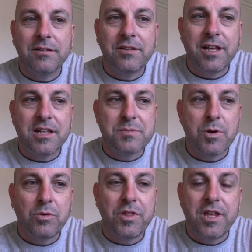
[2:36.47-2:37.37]
today and
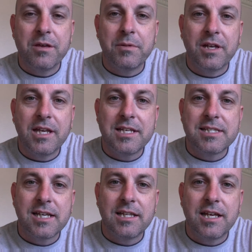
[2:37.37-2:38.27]
spoke with him, and he
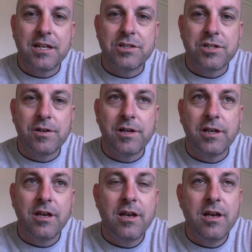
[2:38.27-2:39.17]
said that Sherry